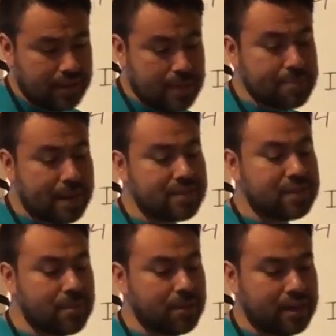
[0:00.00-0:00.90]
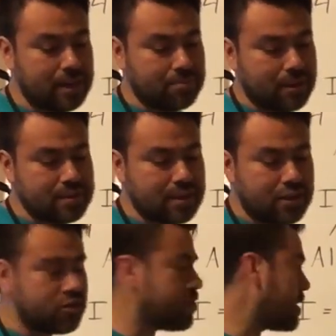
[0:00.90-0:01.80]
paid the money plus
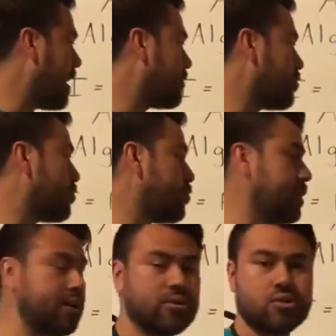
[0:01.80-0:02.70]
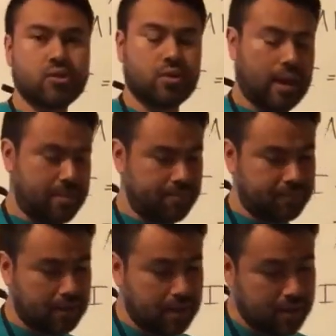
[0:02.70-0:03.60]
interest after 3 years. Okay,
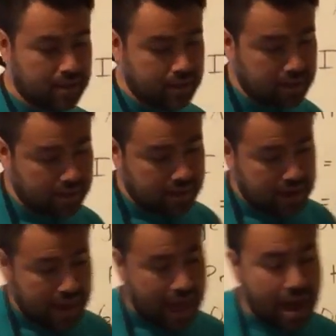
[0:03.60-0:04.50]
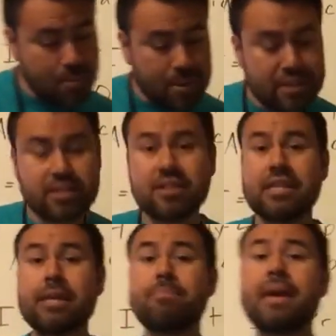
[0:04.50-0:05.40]
how much did
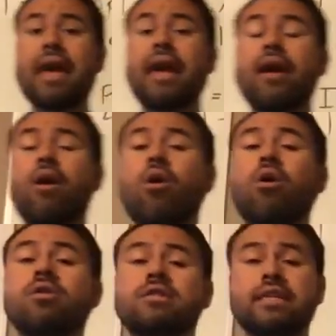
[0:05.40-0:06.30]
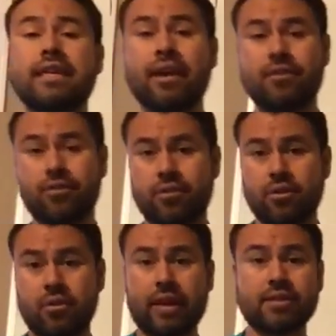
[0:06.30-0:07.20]
he pay altogether?
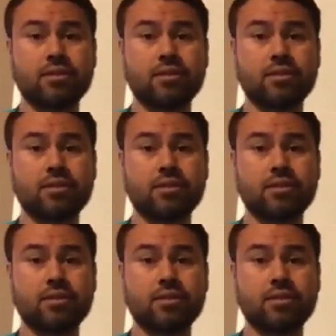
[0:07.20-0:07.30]
Okay, so